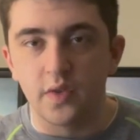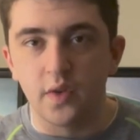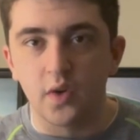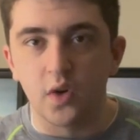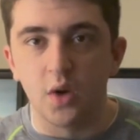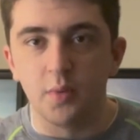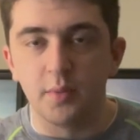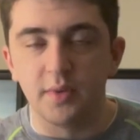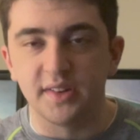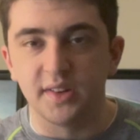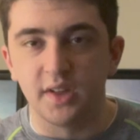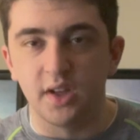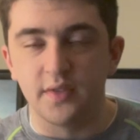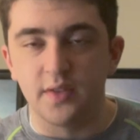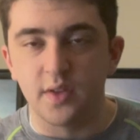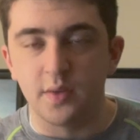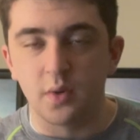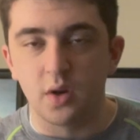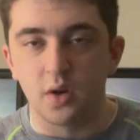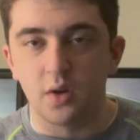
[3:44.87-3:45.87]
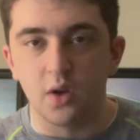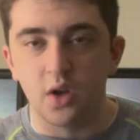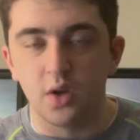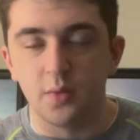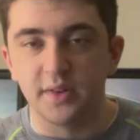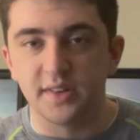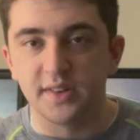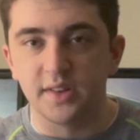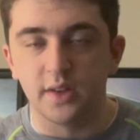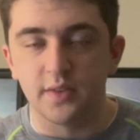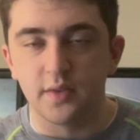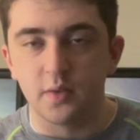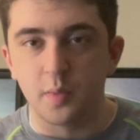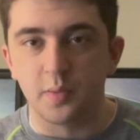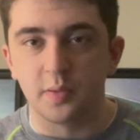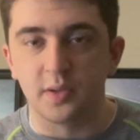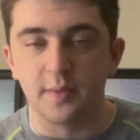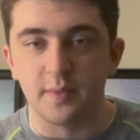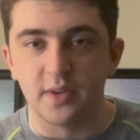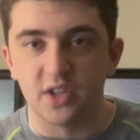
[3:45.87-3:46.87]
they're almost all of them are almost all of them are
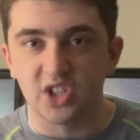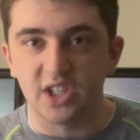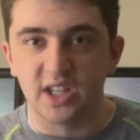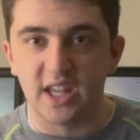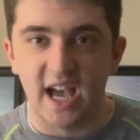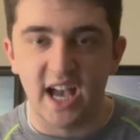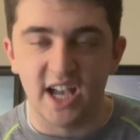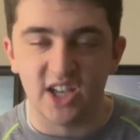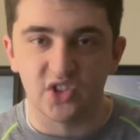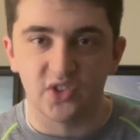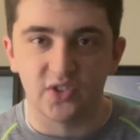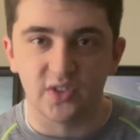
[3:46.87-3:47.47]
pretty much cash